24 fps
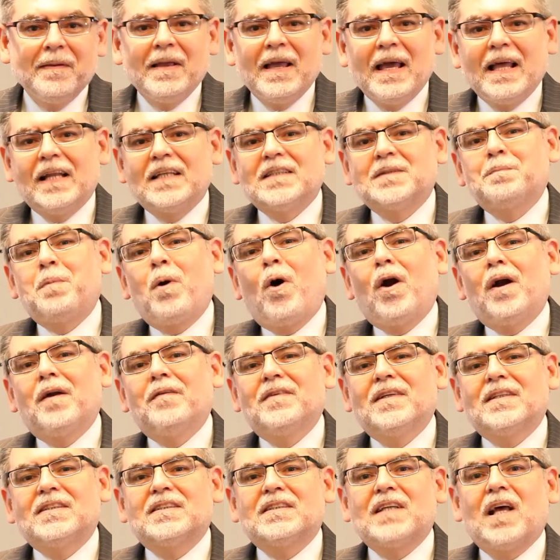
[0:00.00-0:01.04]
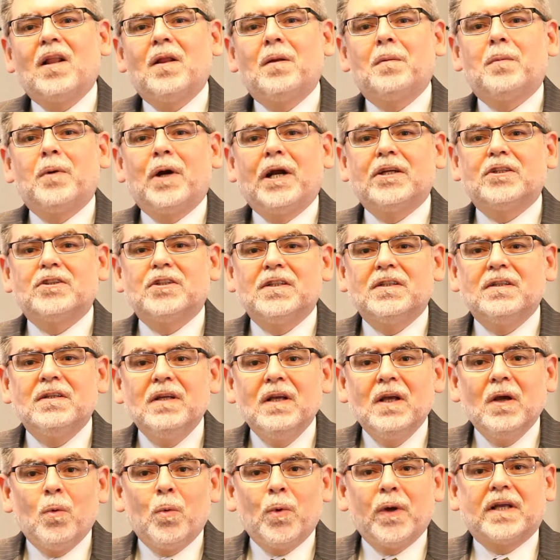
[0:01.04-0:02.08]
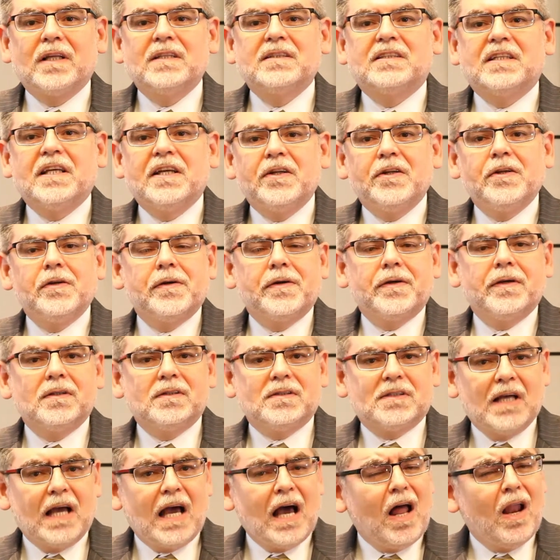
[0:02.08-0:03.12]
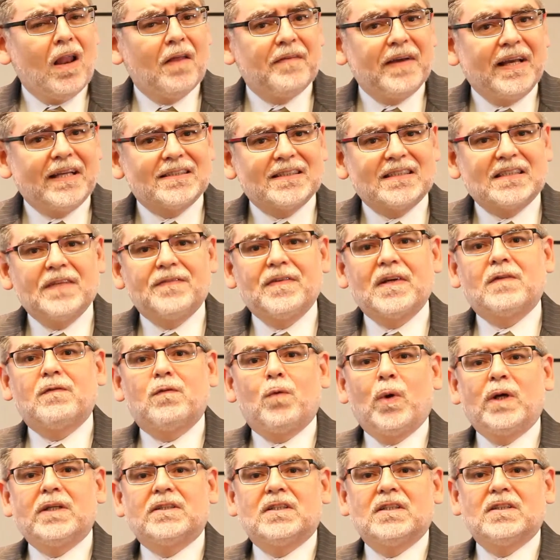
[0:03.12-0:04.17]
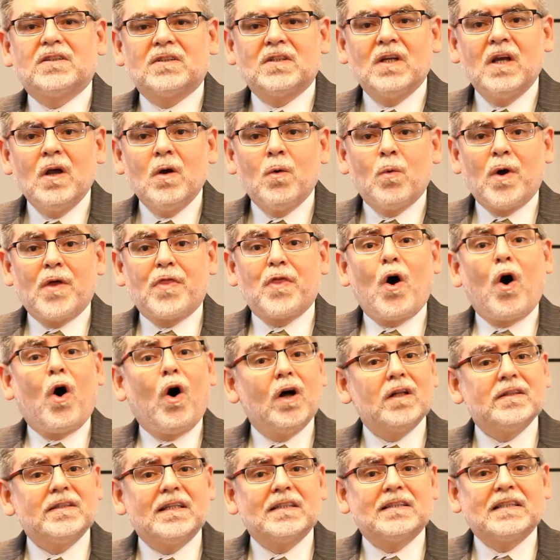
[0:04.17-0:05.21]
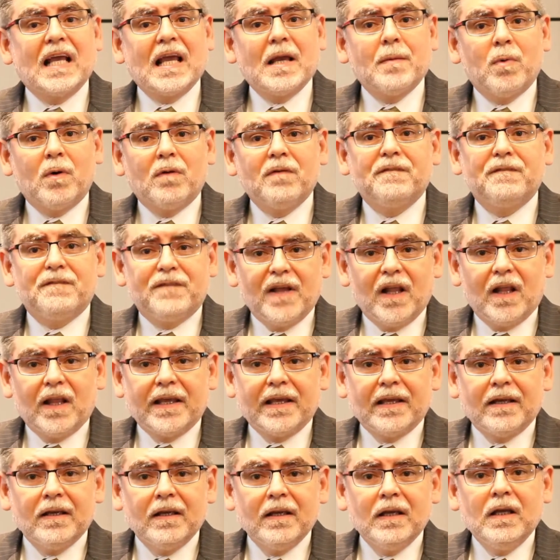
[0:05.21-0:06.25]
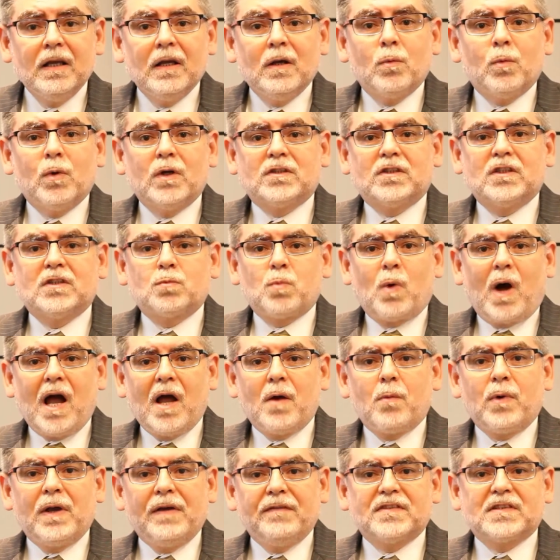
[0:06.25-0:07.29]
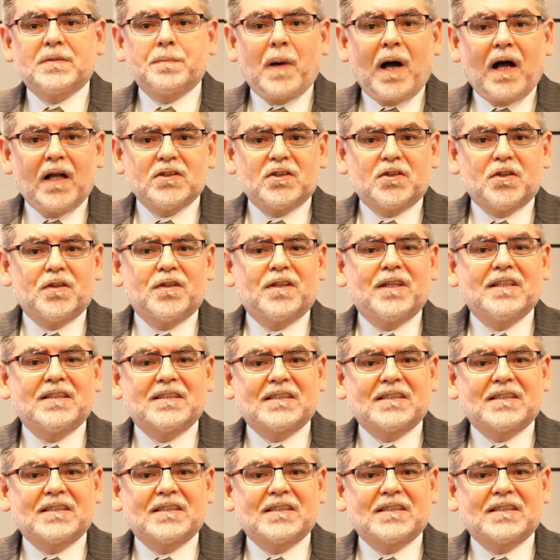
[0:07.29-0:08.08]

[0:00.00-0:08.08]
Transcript: And as part of this celebration, we continue to elevate civic voices with On the Table Philly, which is why we've sponsored this